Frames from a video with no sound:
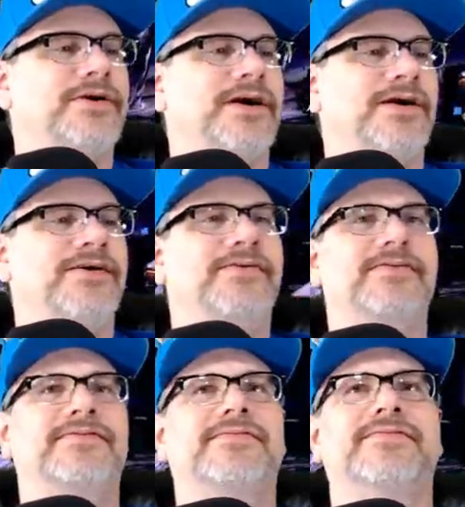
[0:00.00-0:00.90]
Huh?
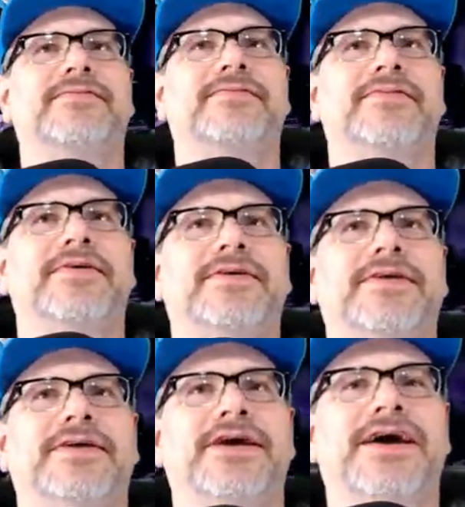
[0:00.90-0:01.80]

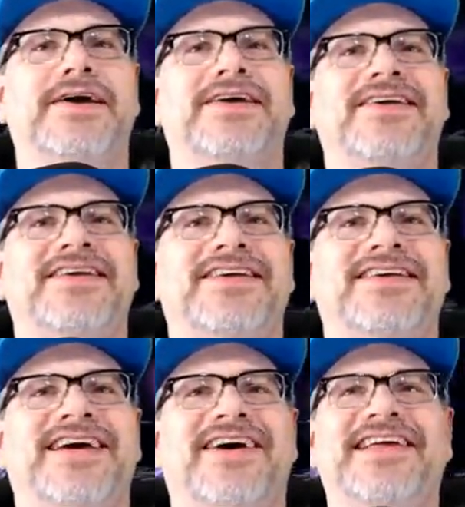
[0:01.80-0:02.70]
Alright.
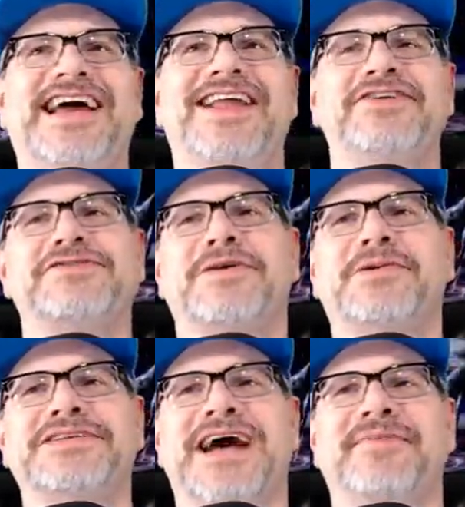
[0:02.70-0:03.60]
I only gotta lose one
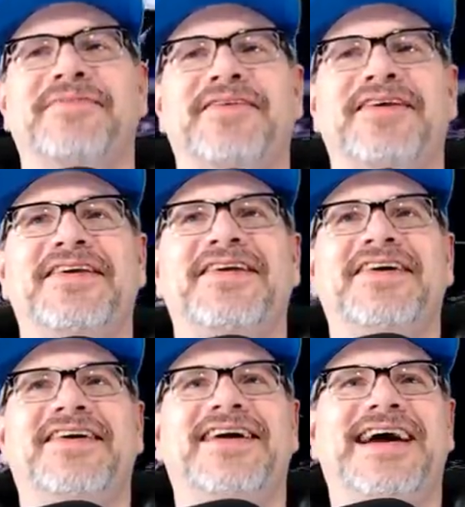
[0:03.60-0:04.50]
more time.
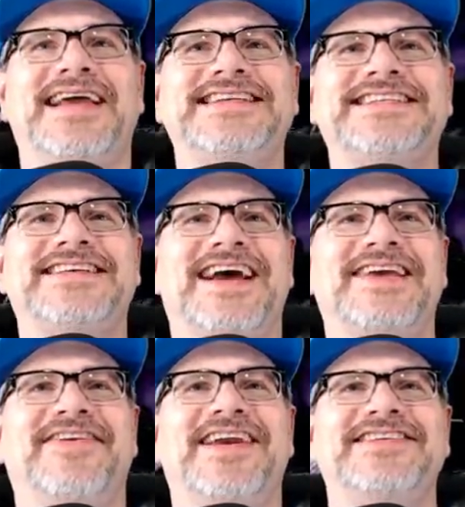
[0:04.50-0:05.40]
I just,
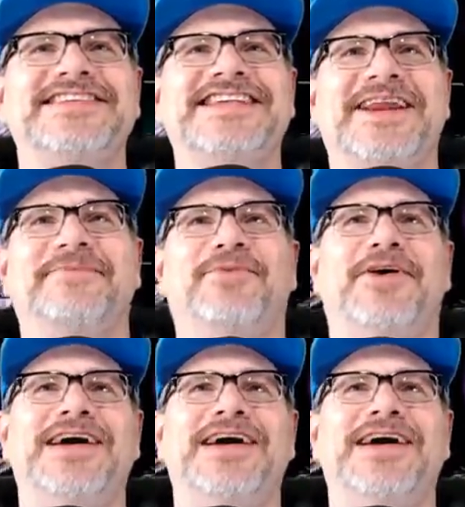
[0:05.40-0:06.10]
if I could just get him